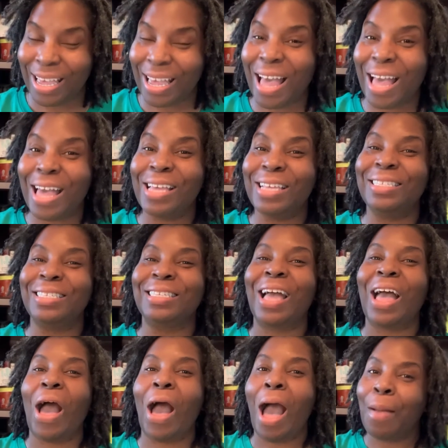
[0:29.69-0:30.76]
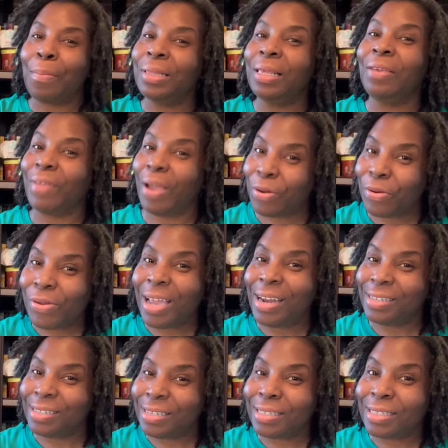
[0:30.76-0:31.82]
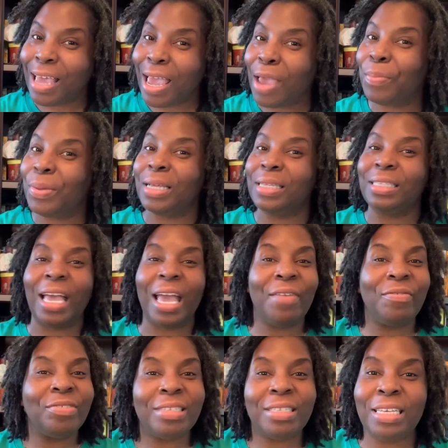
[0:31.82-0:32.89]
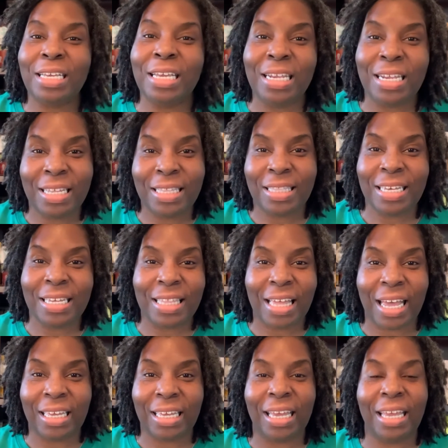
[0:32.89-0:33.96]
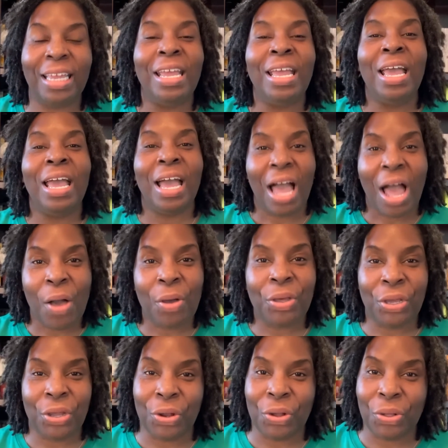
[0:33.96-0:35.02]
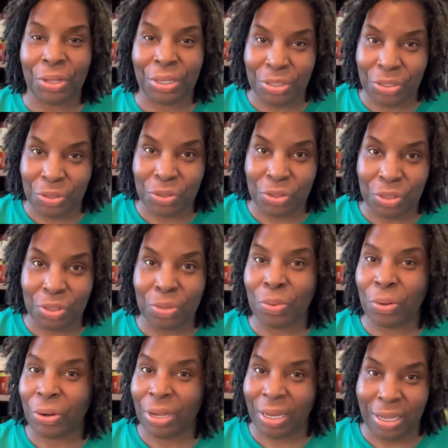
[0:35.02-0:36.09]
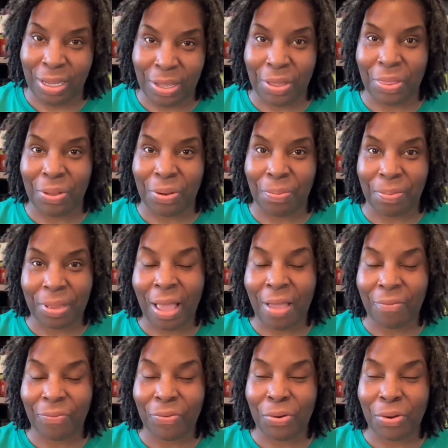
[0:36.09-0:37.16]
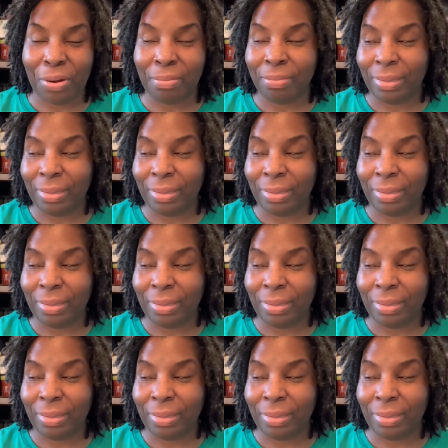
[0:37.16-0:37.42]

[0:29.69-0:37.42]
Guys, I believe I created this tag because I haven't seen anything like it out here on YouTube or any other platform.